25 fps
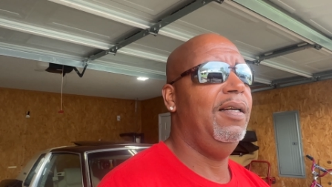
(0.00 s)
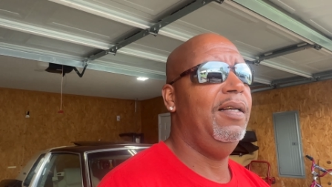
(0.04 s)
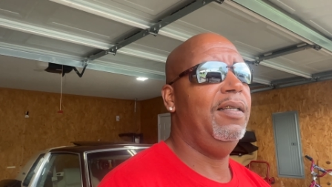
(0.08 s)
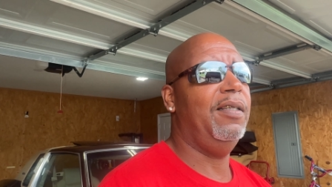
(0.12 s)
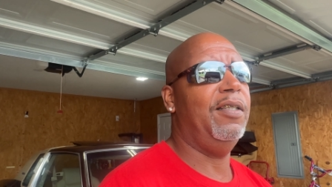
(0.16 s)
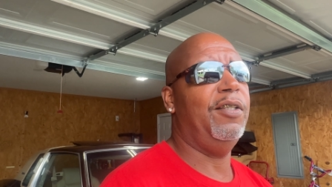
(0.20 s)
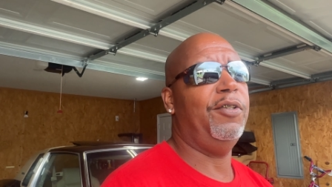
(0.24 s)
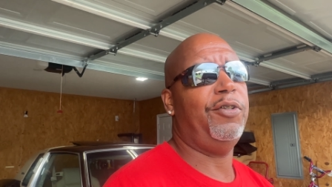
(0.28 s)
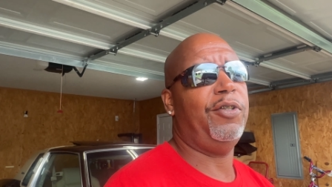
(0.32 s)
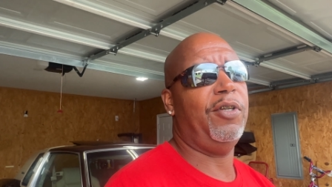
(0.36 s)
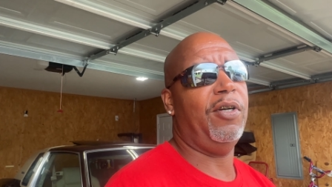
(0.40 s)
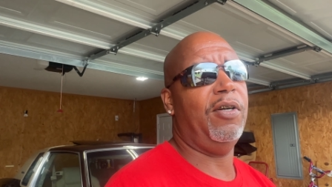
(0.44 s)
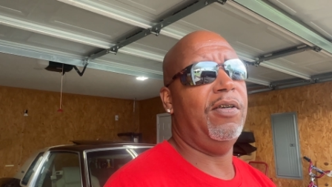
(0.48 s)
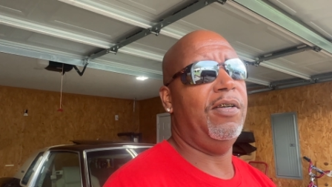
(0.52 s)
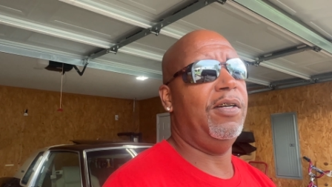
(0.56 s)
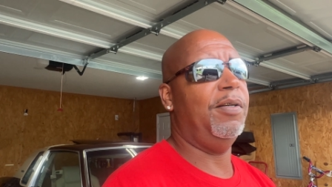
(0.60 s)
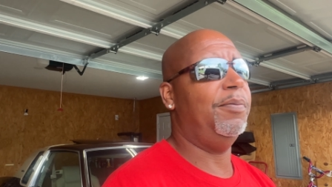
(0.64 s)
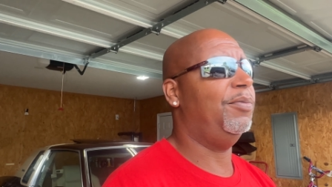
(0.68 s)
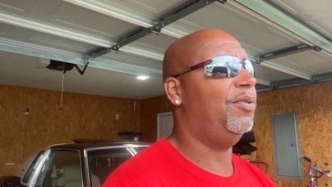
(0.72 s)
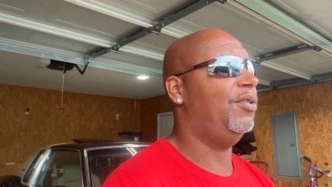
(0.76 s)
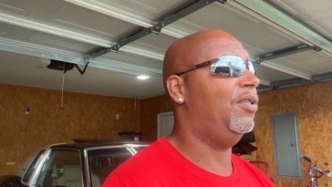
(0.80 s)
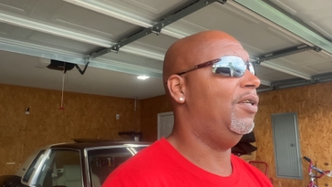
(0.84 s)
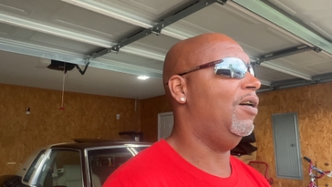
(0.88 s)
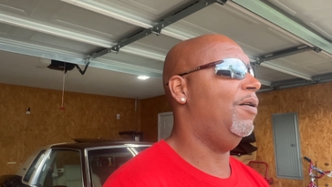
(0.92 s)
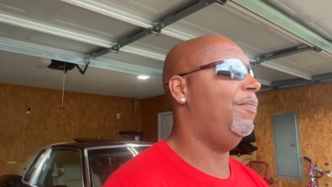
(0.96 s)
the
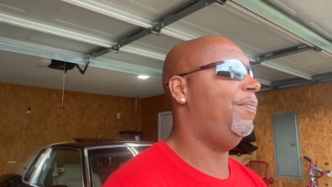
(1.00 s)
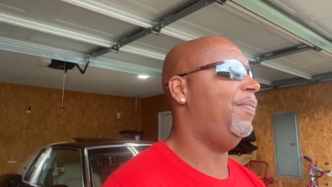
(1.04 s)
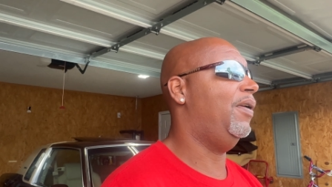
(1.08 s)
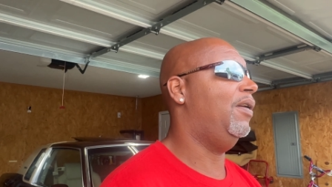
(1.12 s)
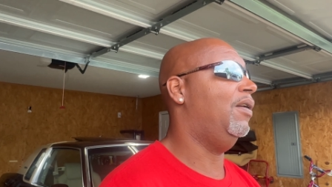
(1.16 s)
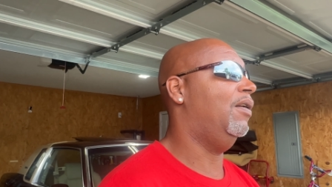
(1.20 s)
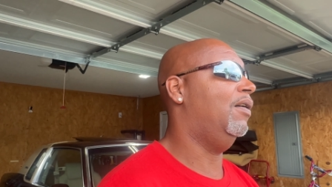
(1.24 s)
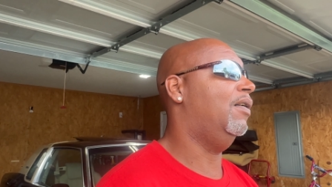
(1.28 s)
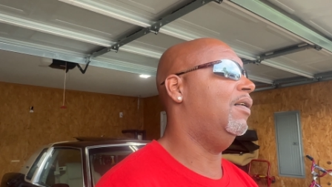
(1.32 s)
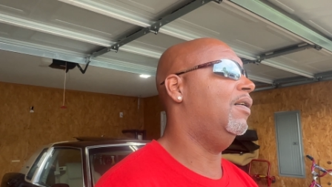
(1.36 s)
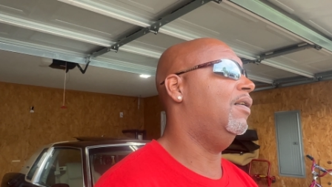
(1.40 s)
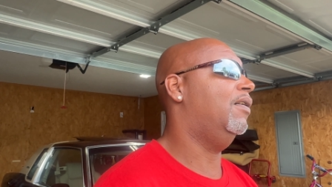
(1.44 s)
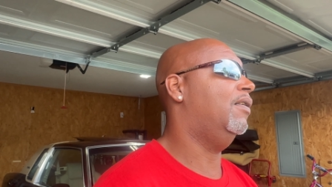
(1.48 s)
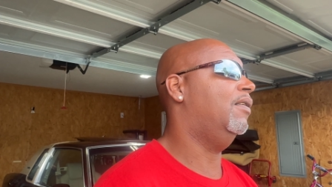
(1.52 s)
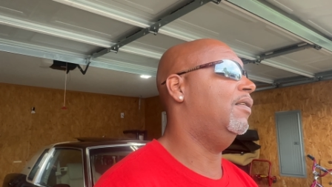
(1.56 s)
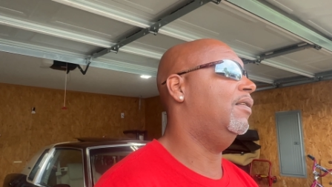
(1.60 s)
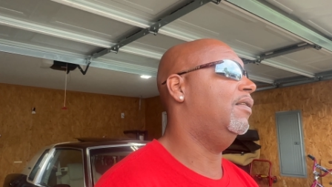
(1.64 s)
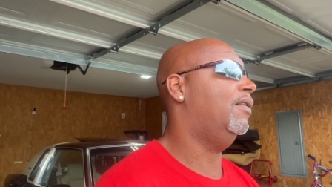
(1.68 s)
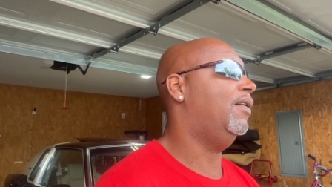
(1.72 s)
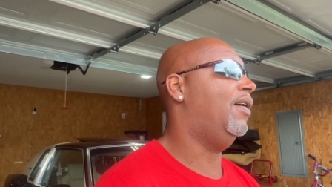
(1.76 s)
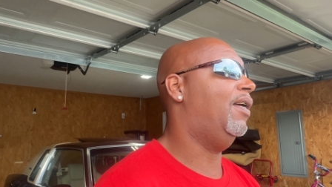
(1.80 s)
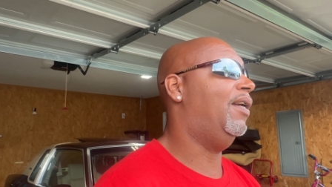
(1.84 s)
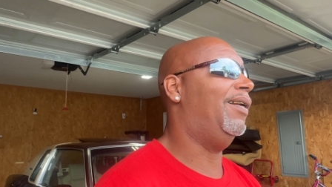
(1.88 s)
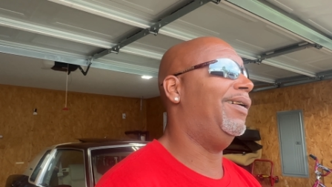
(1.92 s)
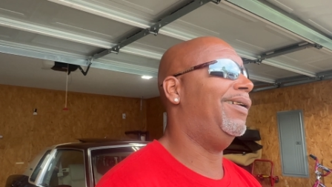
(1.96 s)
thumbs up and uh,
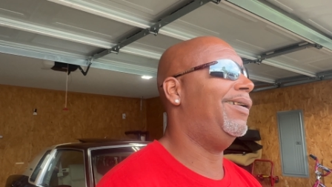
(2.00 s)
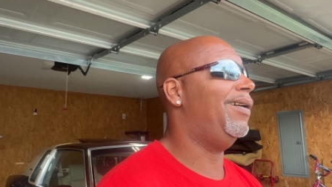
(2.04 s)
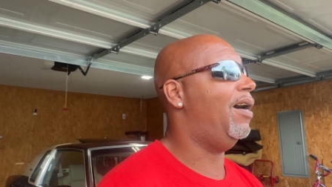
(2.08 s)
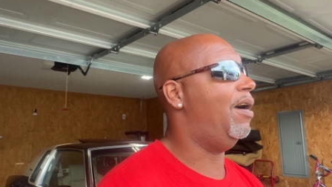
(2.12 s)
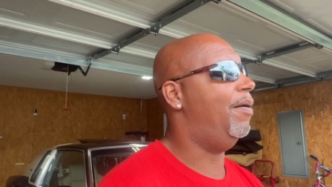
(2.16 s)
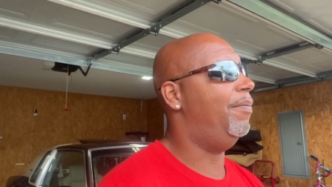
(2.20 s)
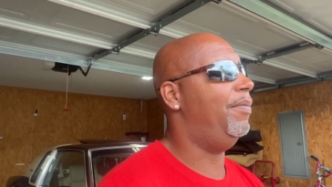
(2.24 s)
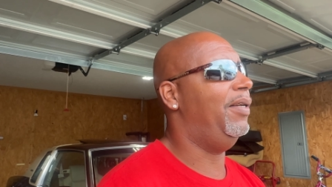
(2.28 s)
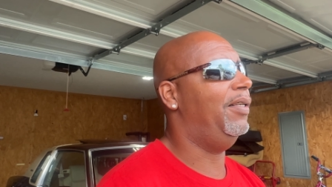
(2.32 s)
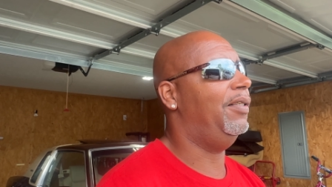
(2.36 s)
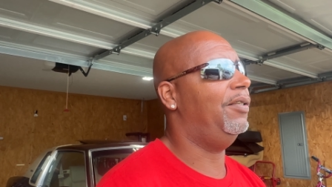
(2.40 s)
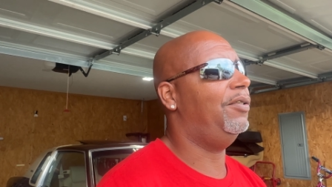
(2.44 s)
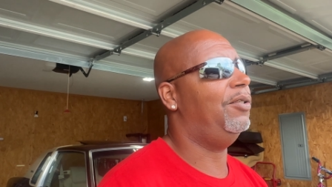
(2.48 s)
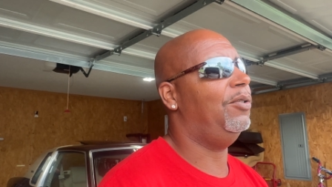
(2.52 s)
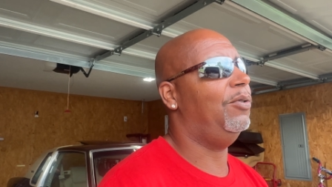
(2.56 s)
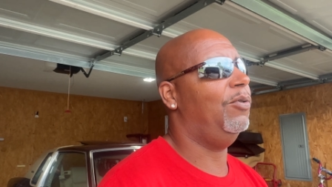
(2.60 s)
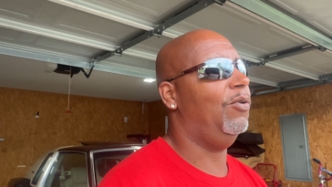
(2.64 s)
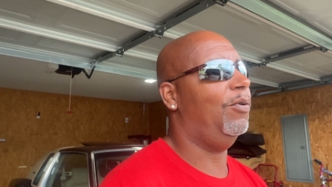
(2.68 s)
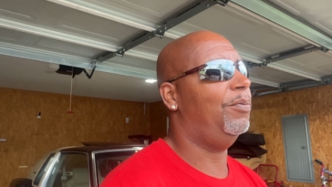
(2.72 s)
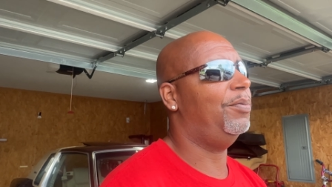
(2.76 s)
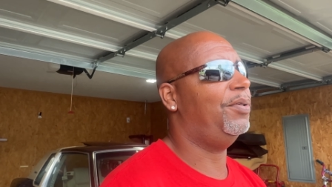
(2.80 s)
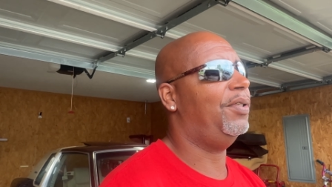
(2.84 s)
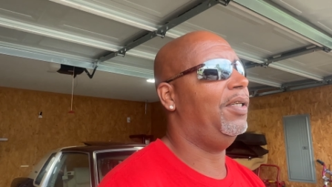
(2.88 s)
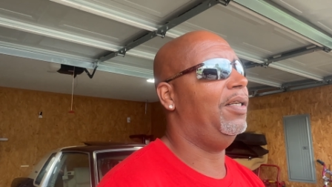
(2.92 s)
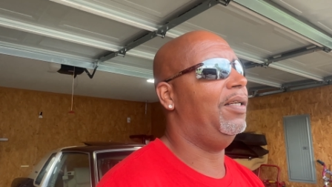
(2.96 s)
and the comments, you know what
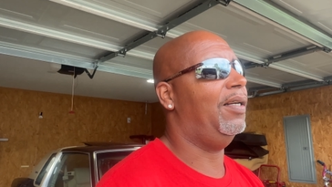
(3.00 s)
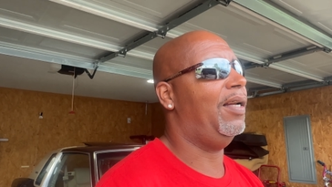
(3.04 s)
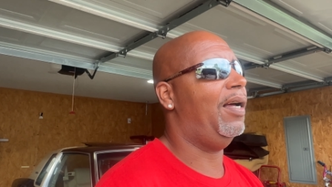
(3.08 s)
I'm saying?